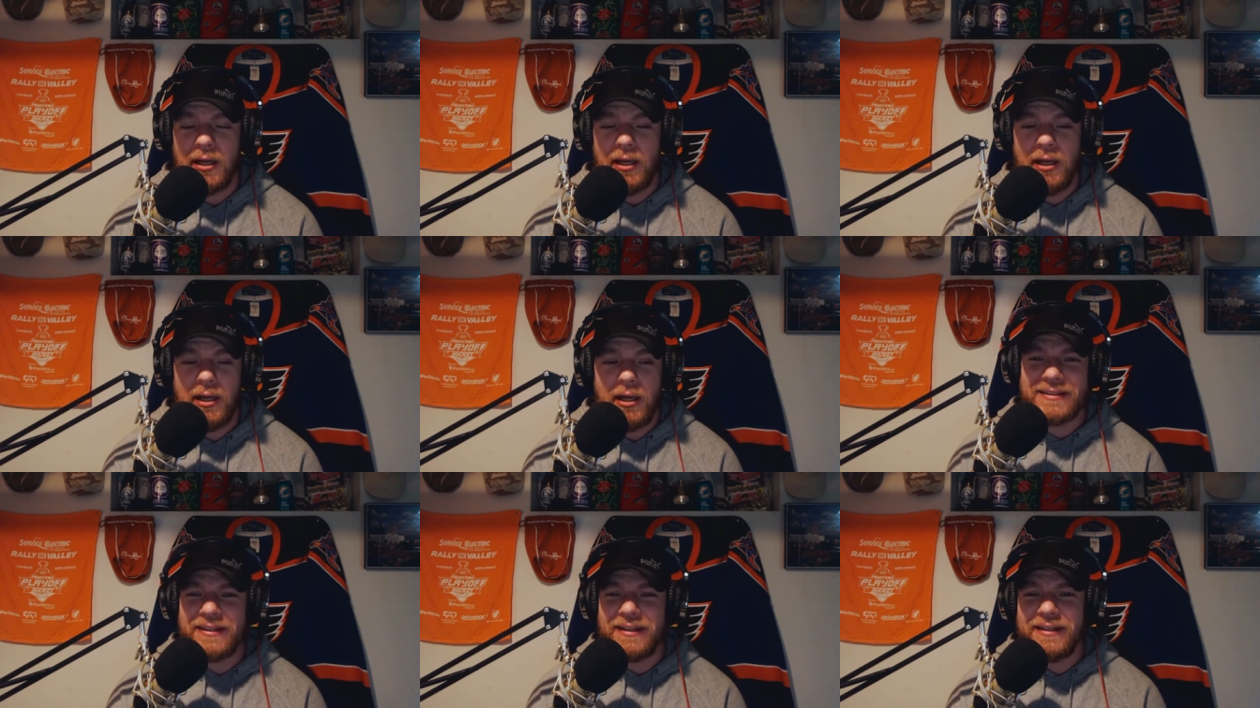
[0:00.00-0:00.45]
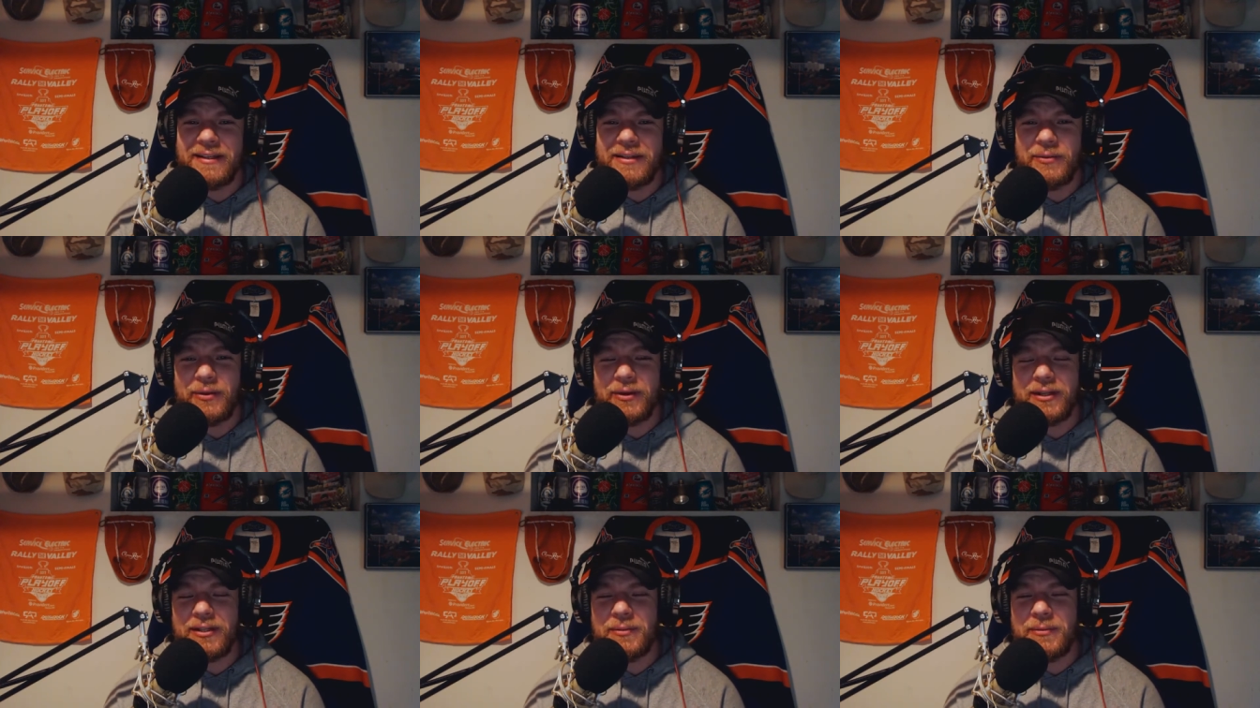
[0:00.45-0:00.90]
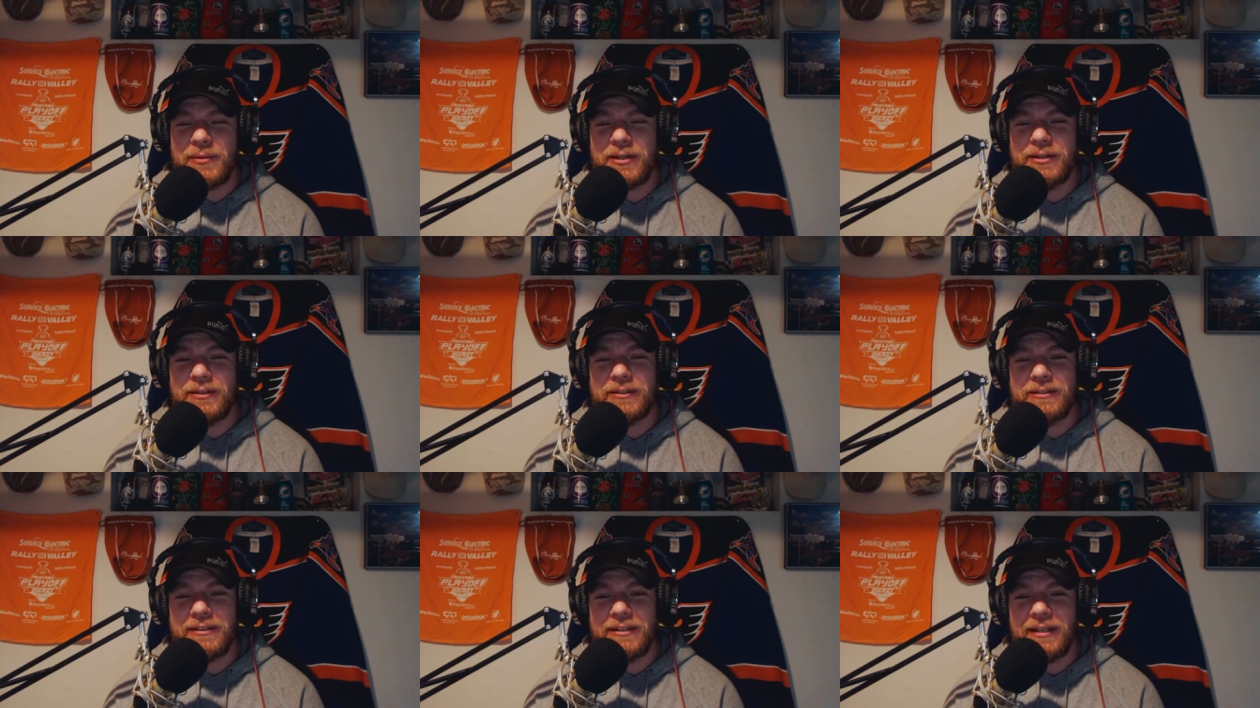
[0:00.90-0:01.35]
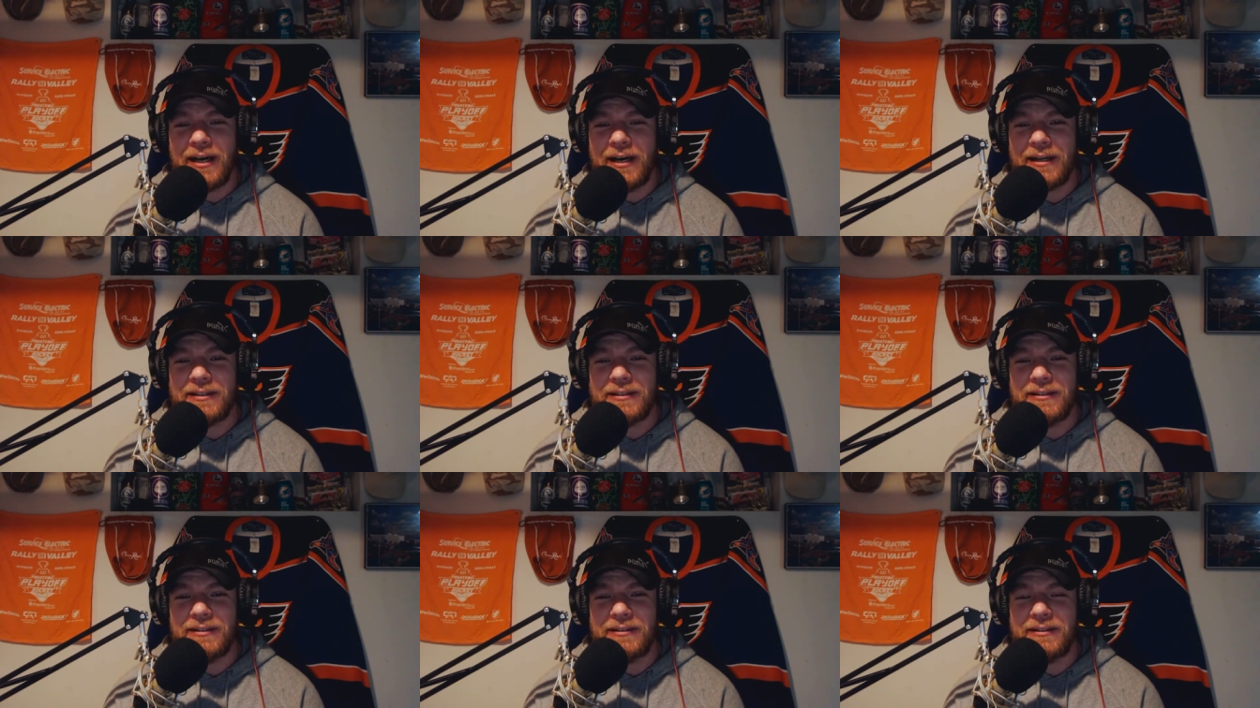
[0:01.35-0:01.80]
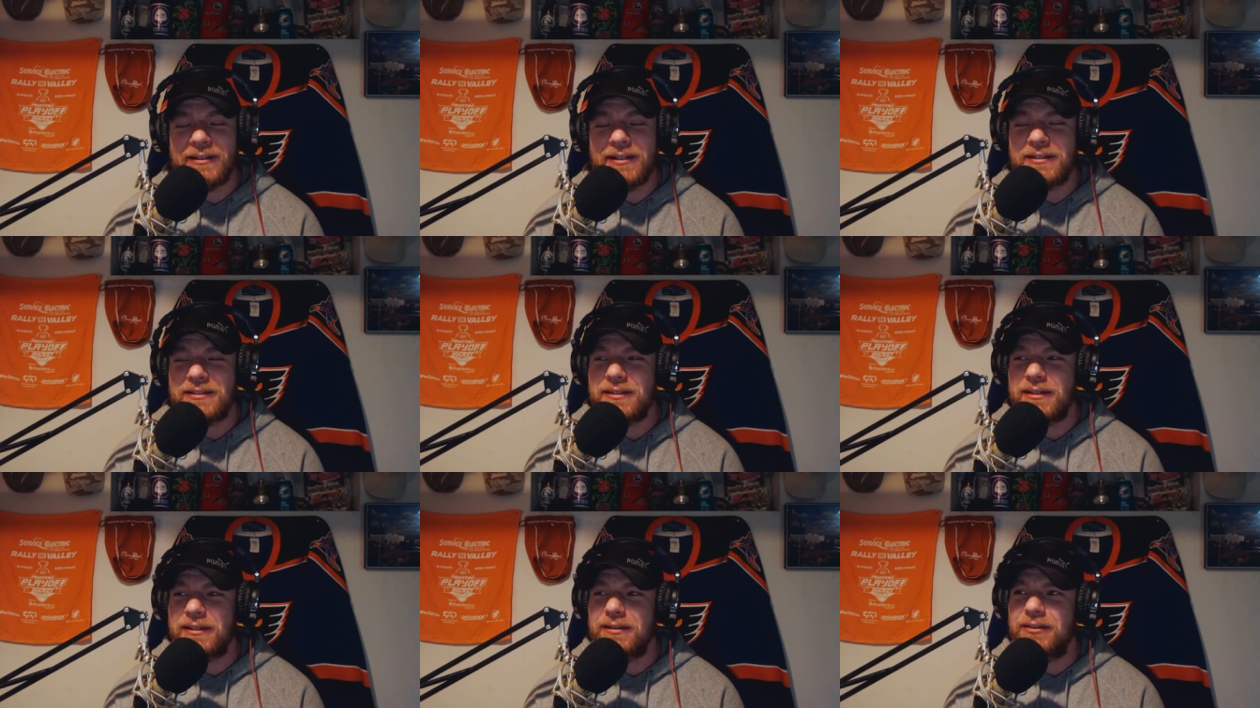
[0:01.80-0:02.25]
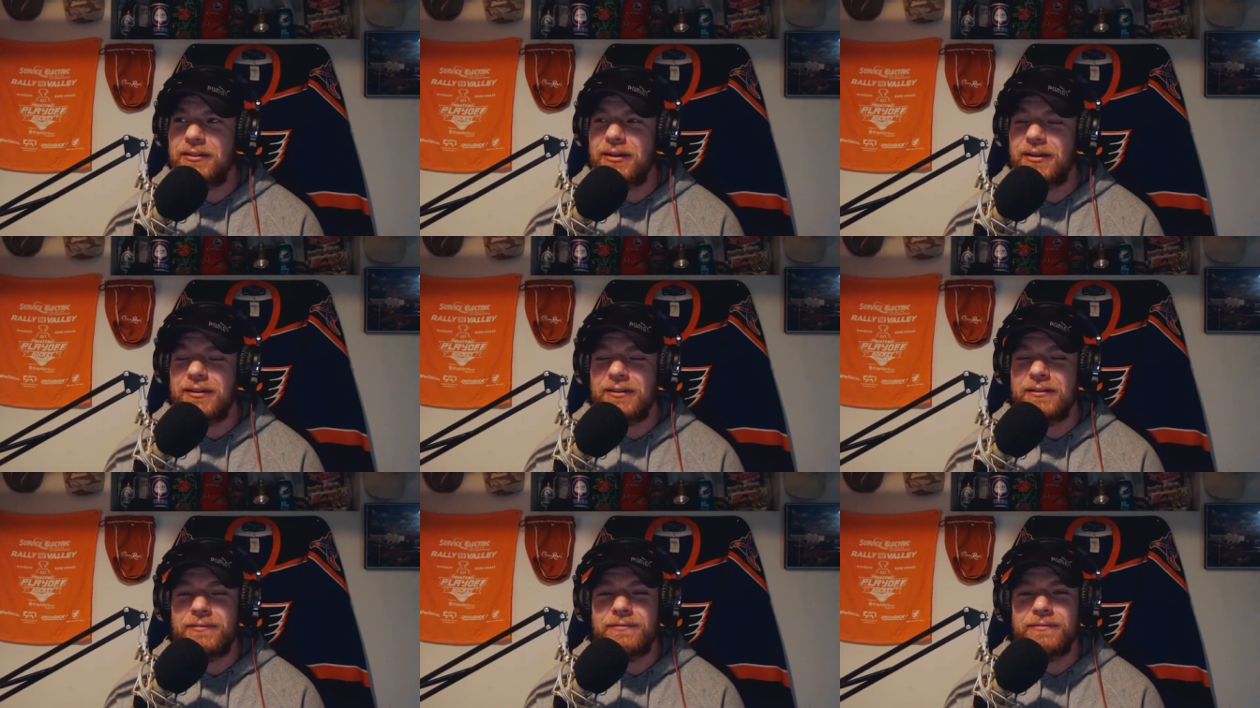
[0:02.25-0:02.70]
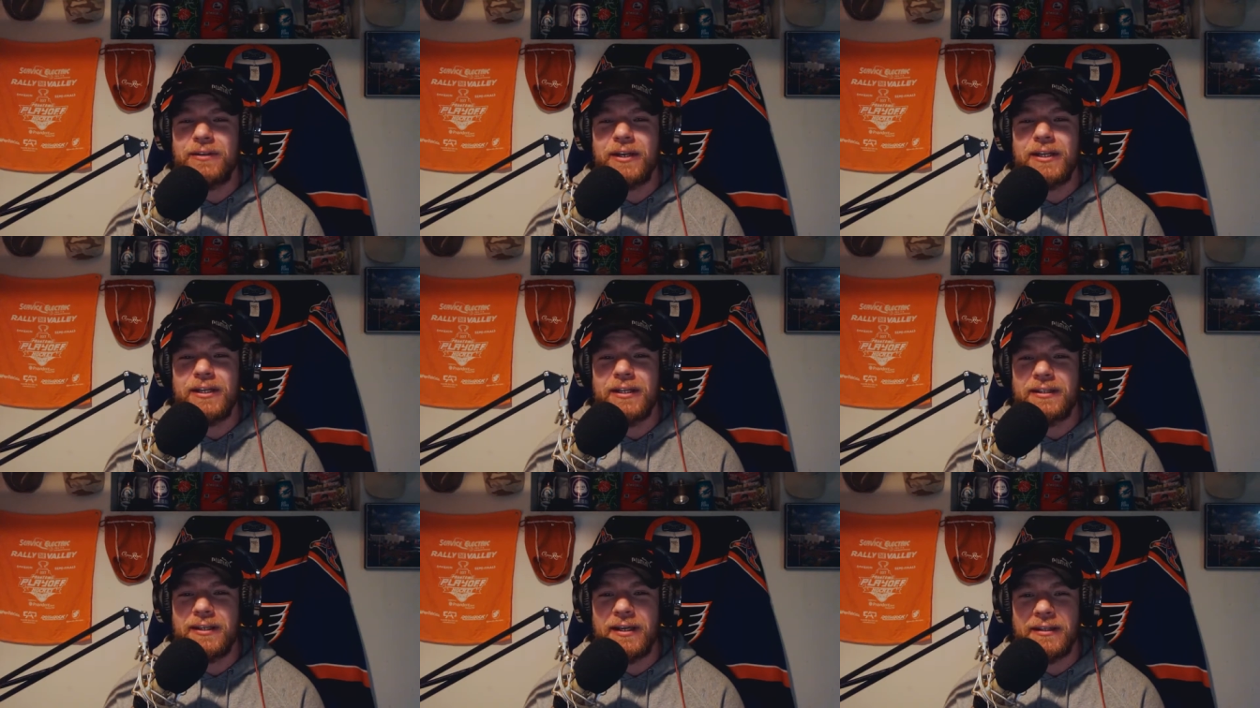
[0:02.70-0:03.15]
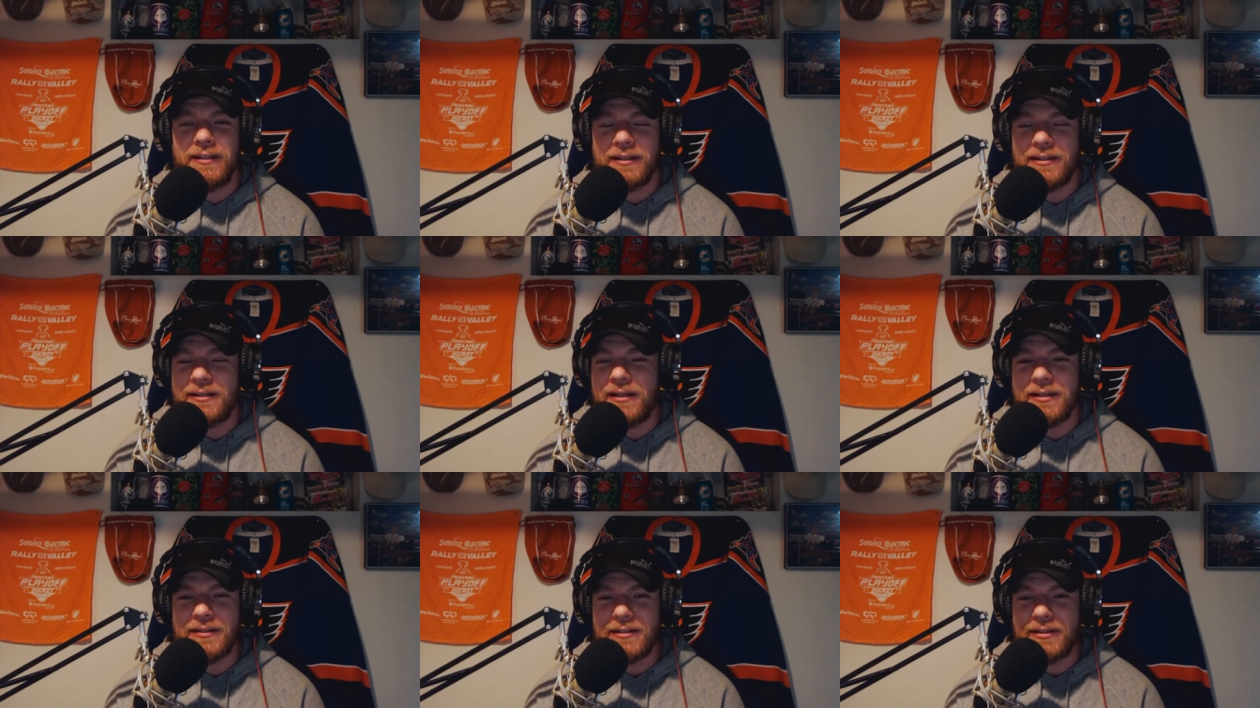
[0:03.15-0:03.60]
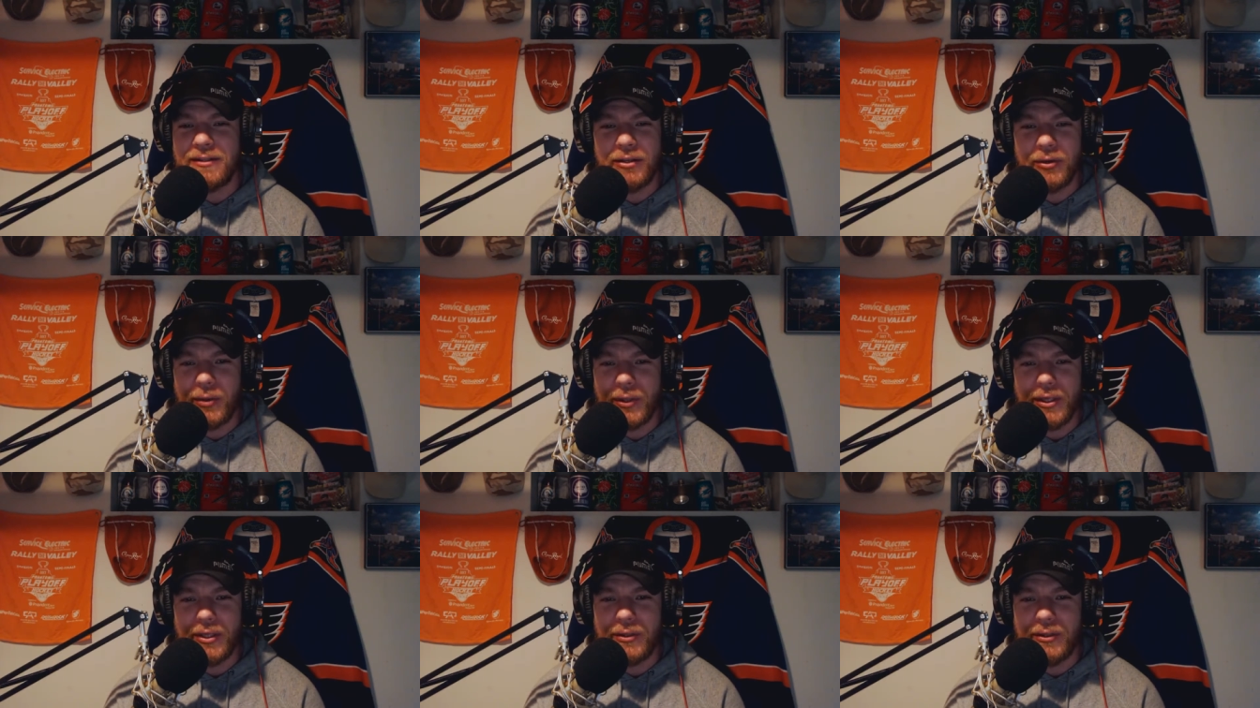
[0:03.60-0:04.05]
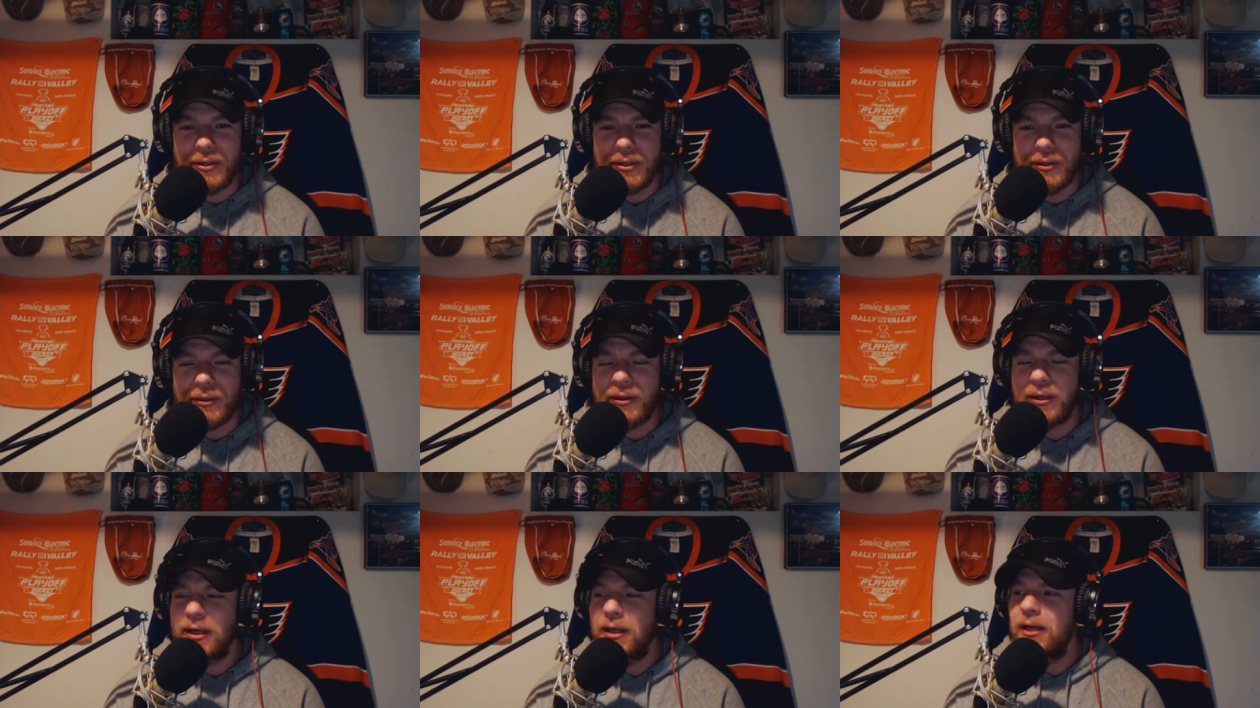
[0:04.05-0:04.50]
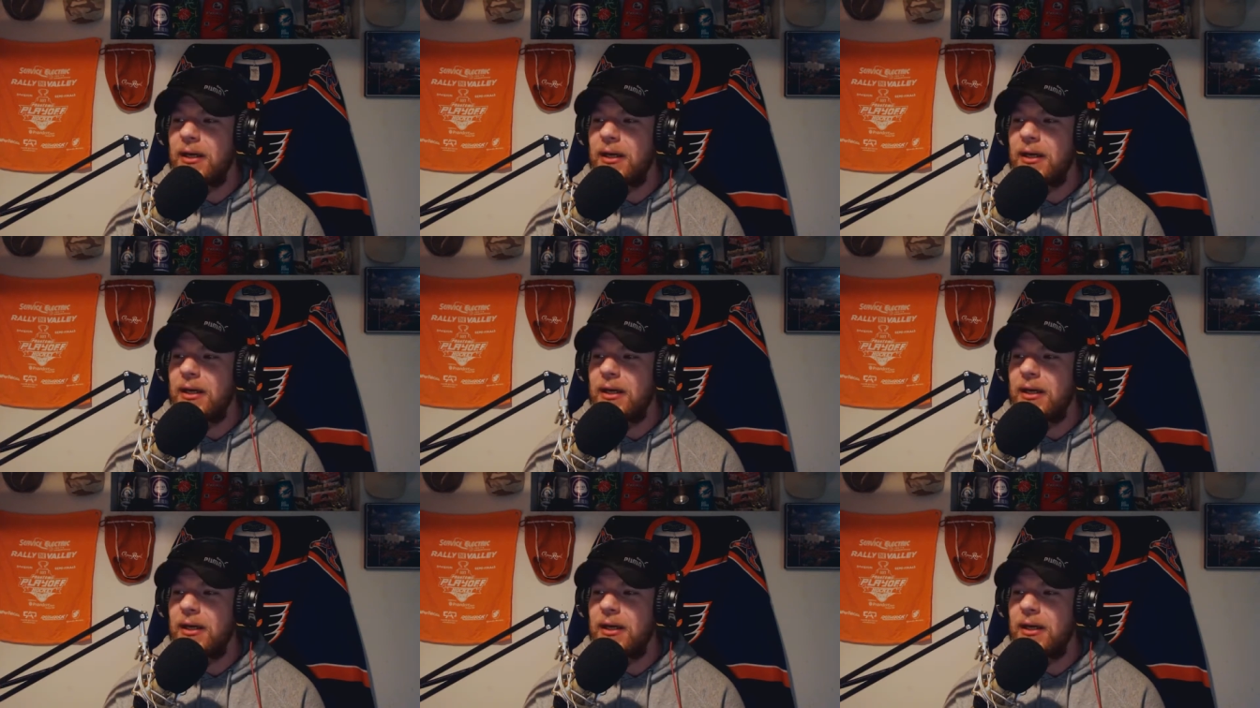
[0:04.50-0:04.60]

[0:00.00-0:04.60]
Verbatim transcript: This lady wanted to be called doctor, and it's like, look, the flight attendant doesn't know what you do.